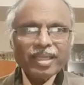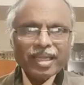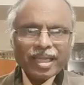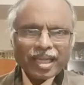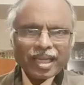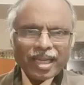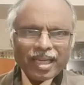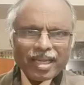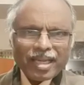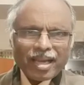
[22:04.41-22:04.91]

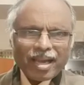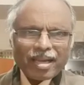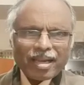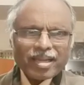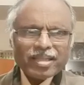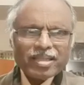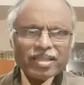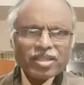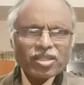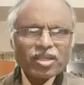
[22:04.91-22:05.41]
Clear
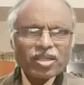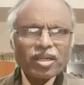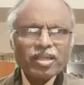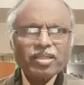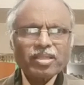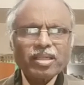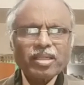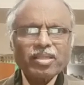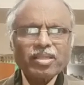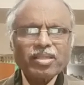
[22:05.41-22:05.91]

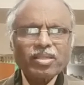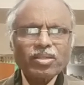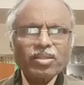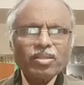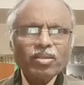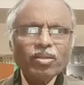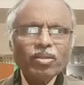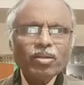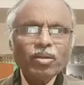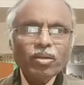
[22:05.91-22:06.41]
instructions
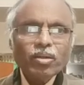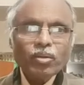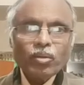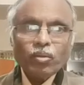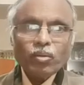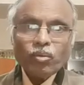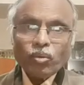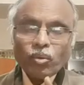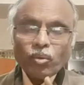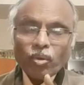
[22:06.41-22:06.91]

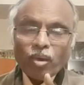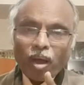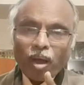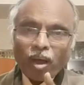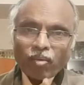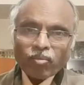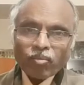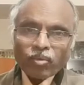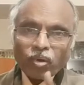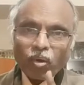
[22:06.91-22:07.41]

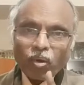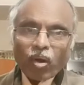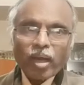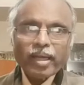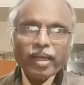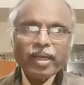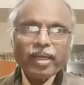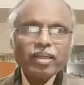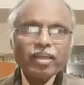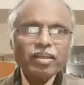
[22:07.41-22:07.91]
of
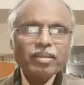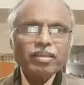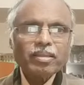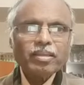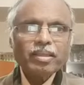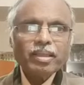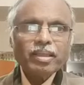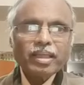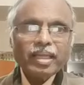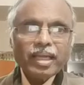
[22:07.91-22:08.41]
drawer
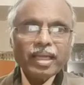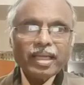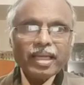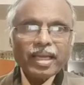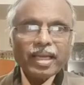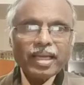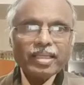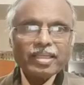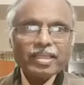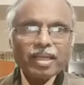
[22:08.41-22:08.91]
in
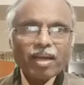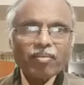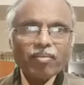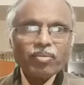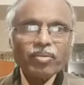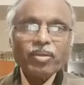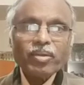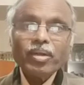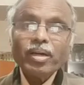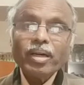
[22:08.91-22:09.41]
case of
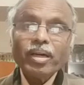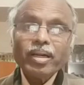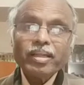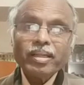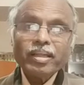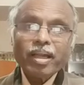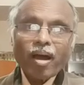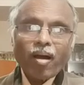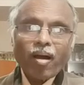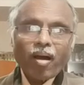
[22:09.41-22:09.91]

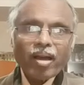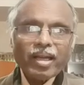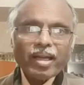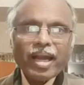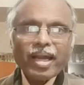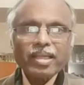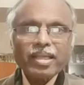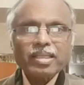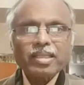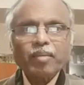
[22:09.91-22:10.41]

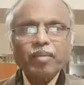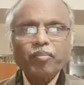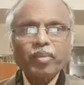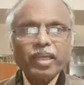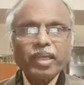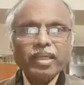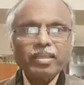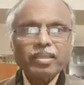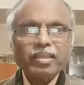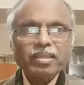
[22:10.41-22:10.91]

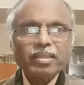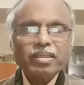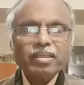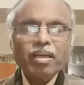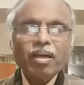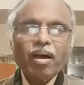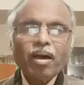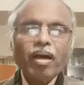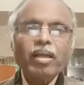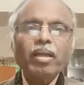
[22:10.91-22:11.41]
non-acceptance
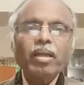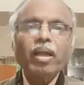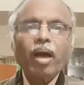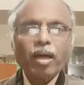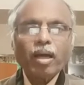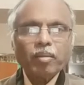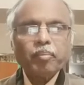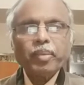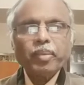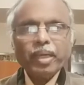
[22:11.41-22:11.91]
or
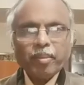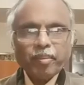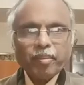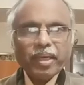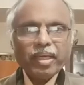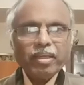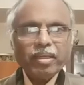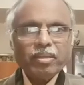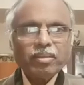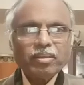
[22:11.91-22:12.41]
non-payment.
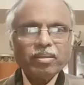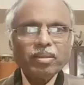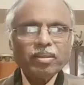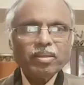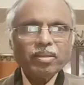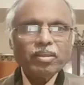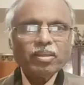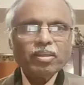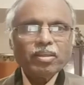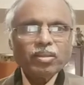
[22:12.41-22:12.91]

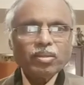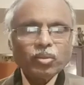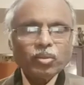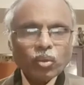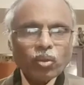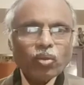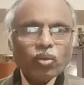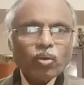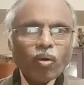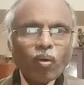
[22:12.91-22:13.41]

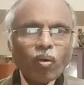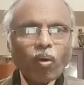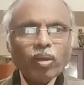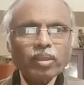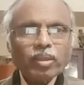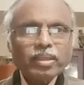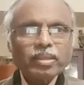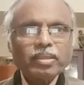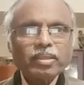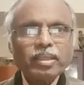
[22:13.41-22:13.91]
So all
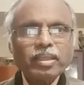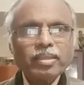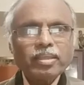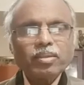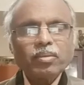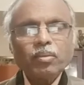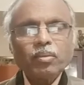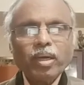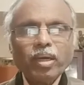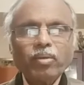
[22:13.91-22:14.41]
these
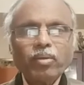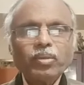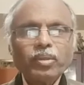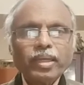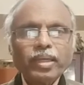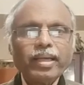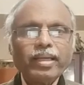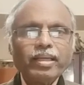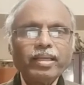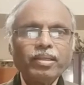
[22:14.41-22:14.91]
things we have to
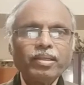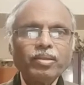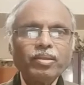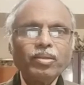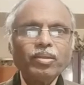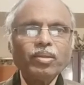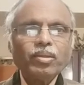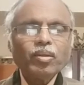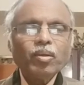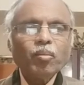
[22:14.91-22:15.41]
take into
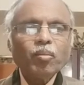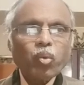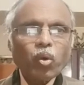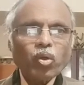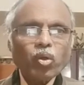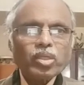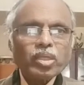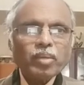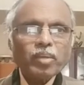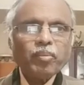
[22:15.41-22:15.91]

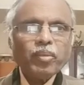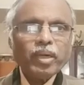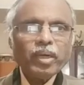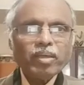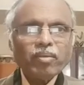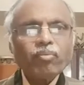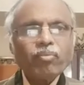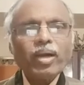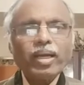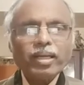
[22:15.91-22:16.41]
post-shipment
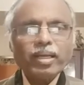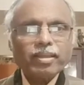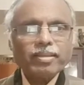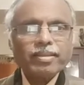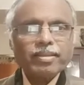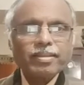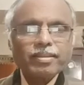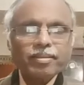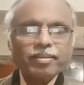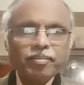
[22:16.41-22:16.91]
finance.